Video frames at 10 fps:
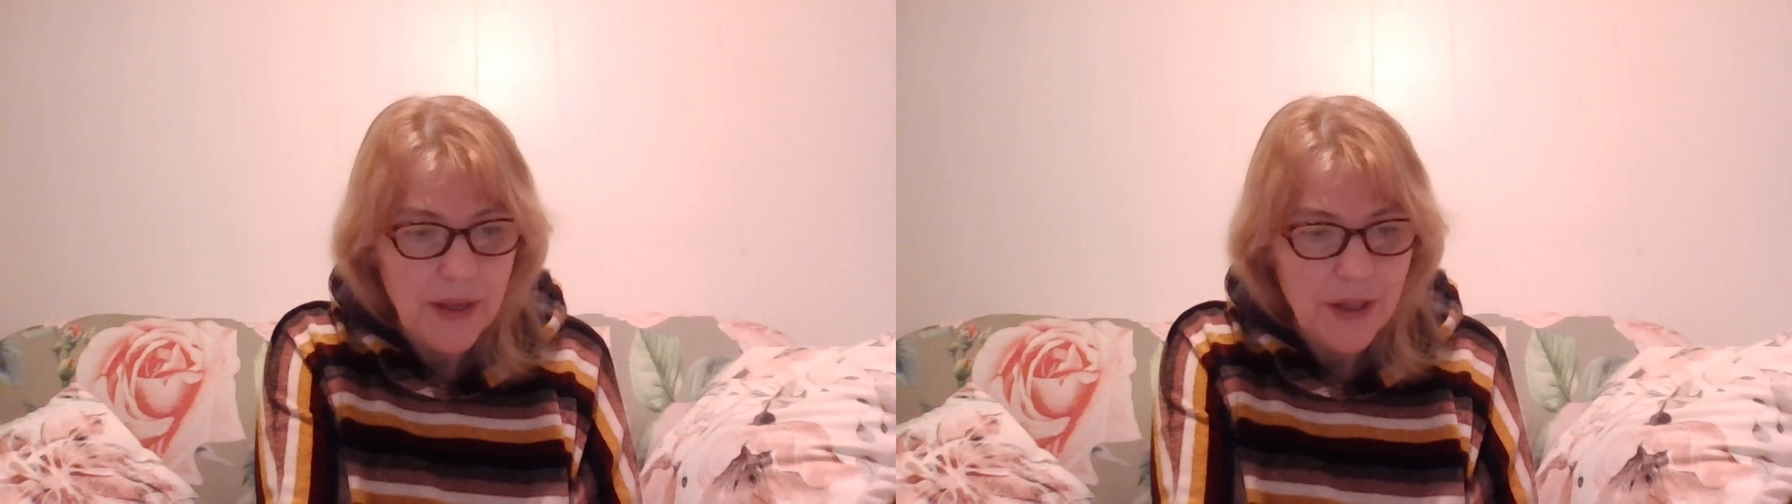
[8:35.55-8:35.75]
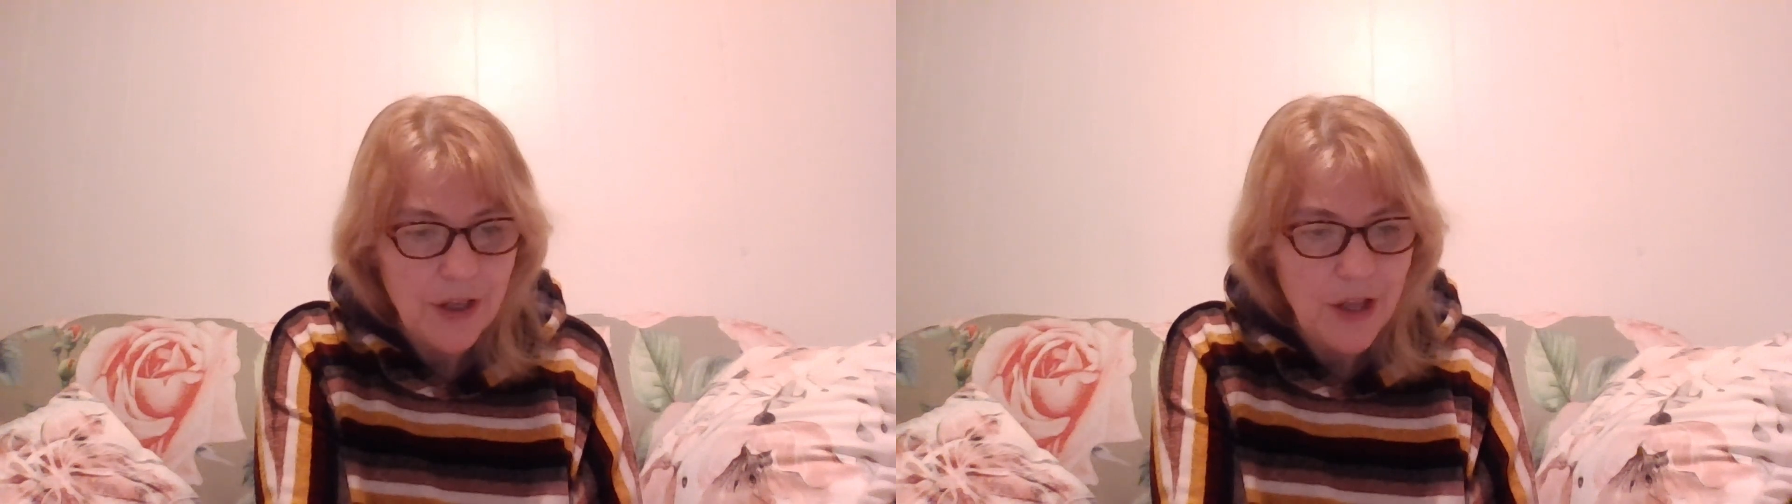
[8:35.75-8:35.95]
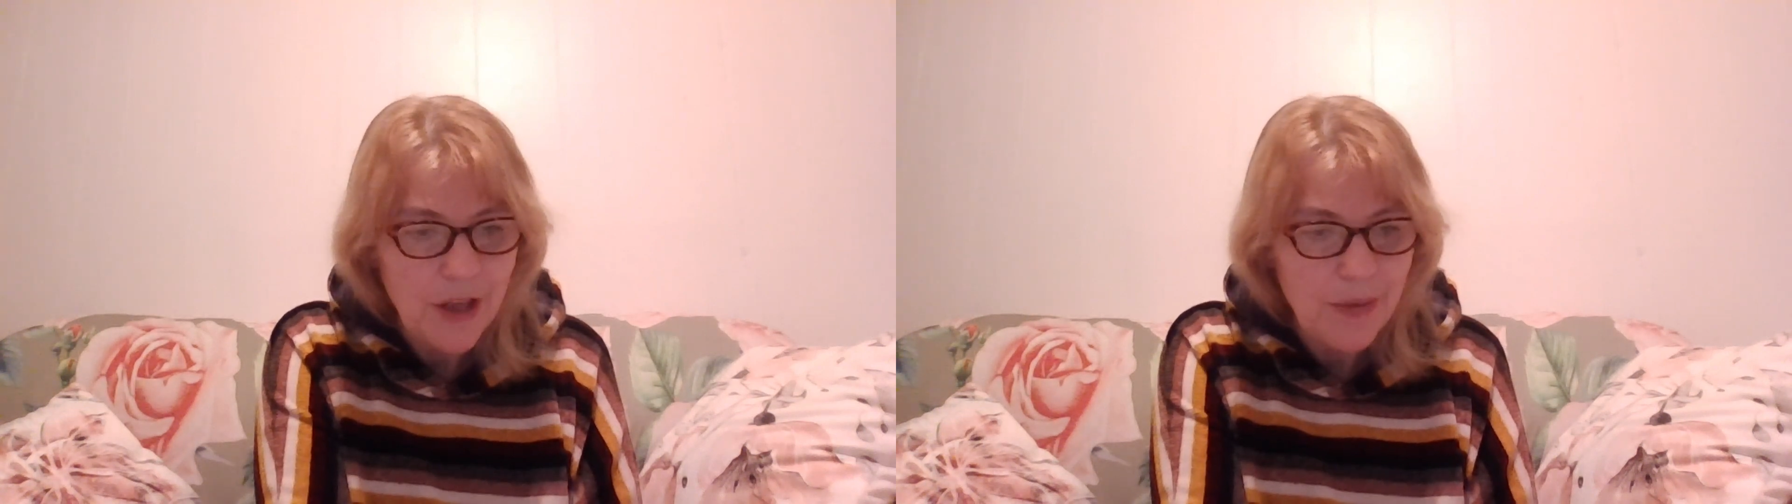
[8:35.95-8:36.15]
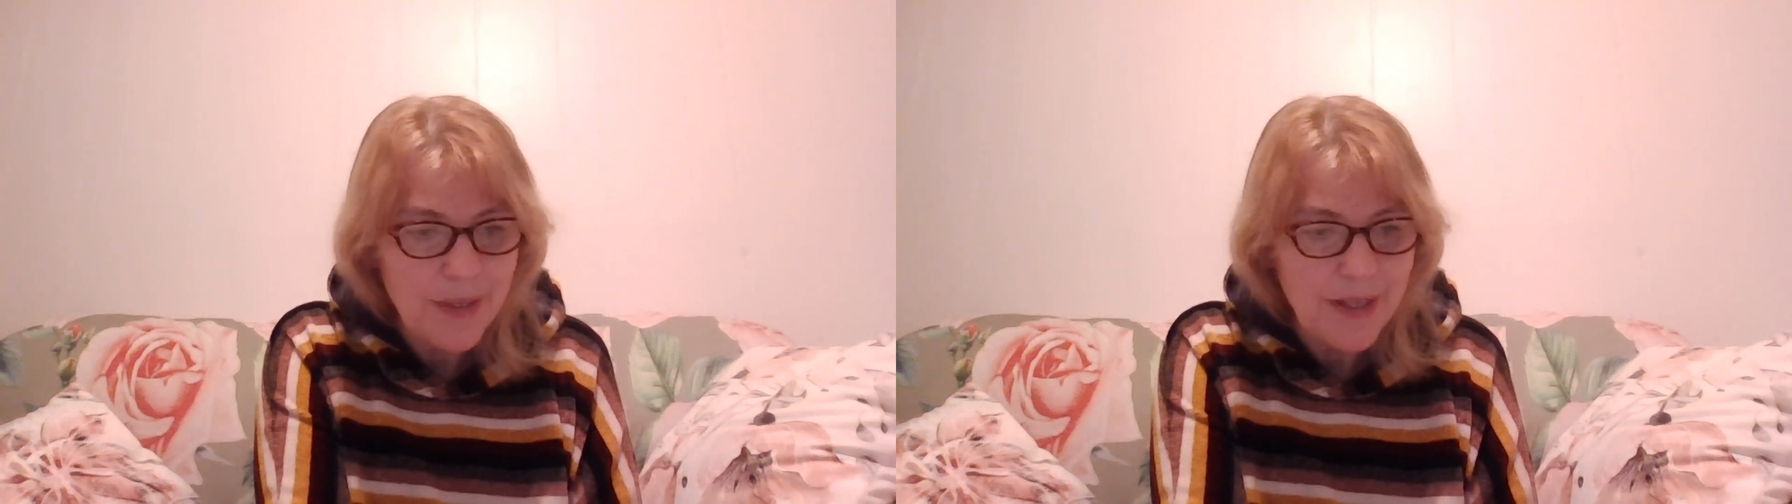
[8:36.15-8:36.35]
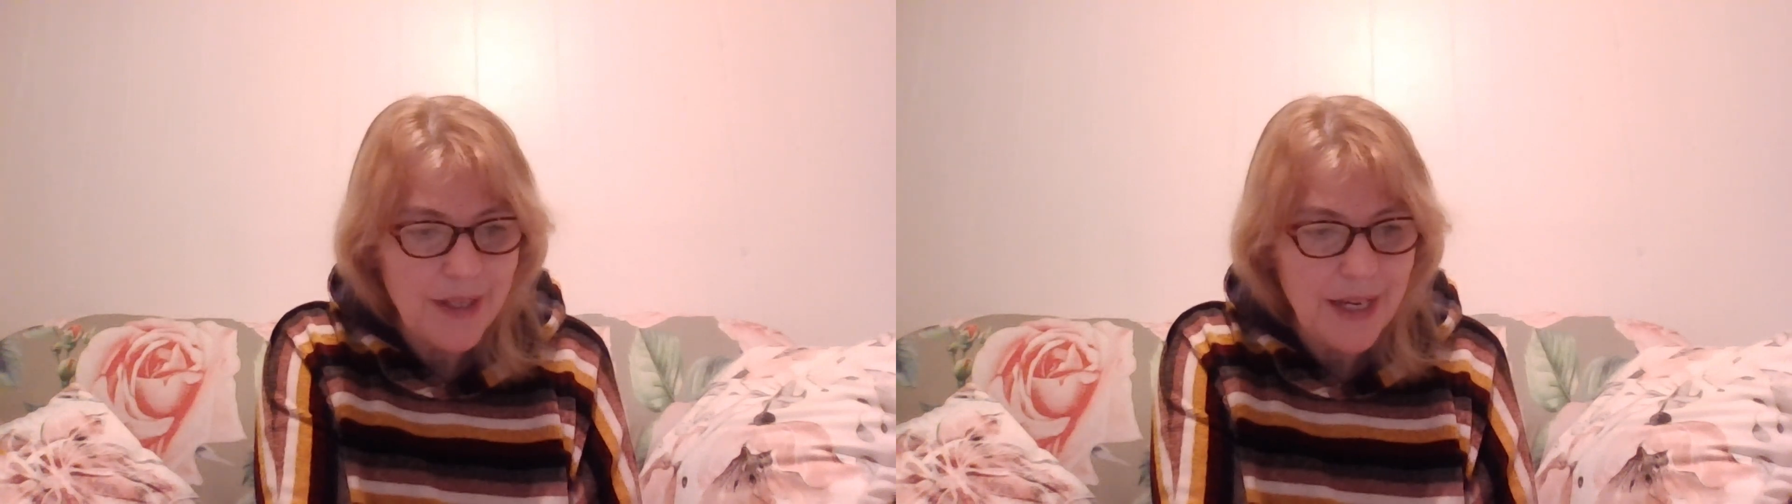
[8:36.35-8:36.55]
The cloth
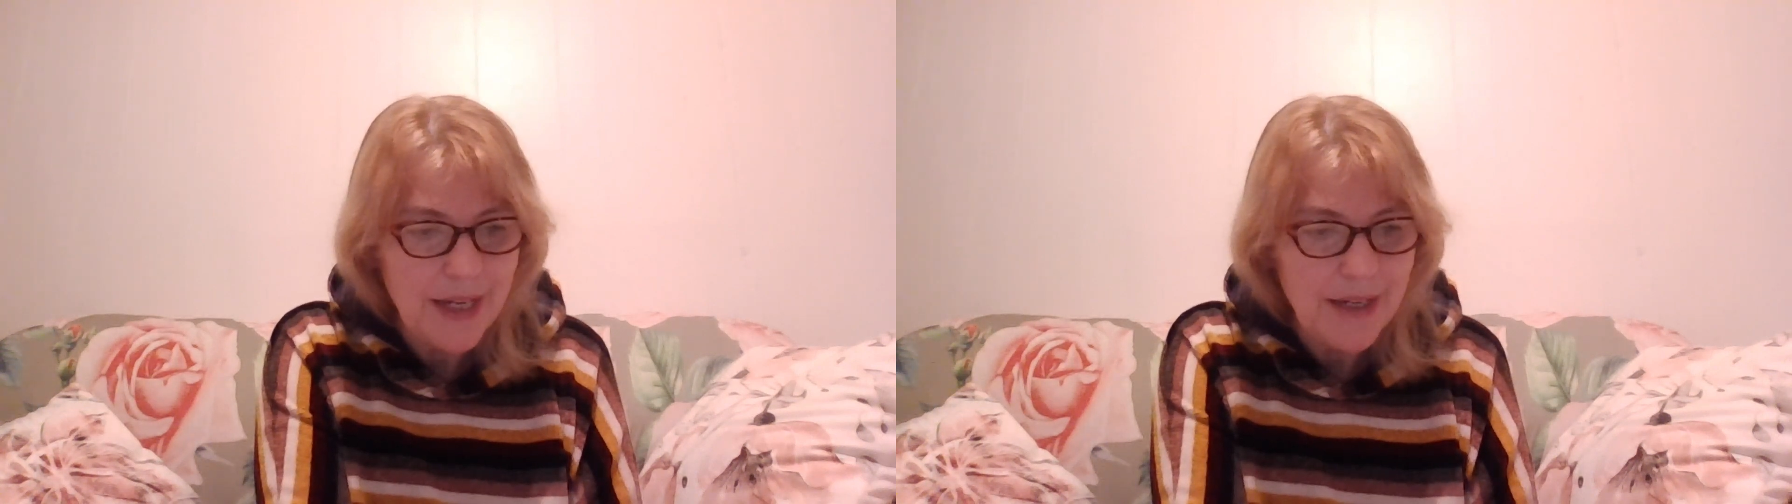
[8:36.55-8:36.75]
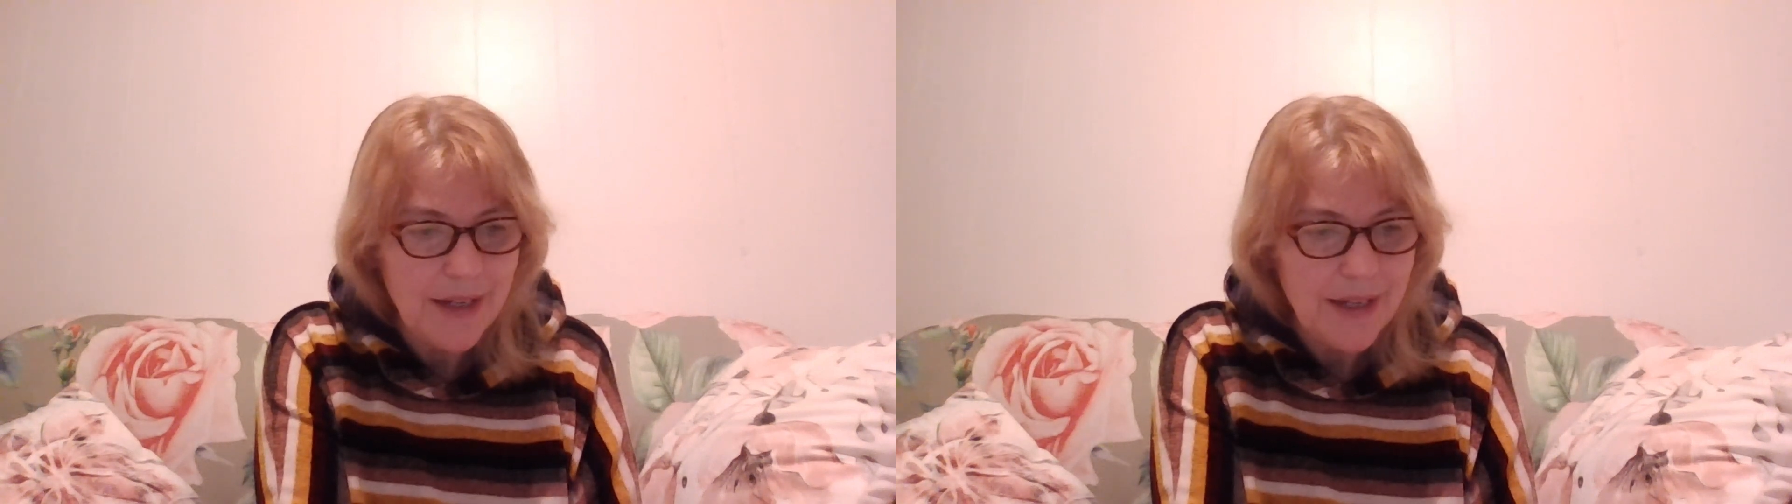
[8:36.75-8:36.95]
was clean.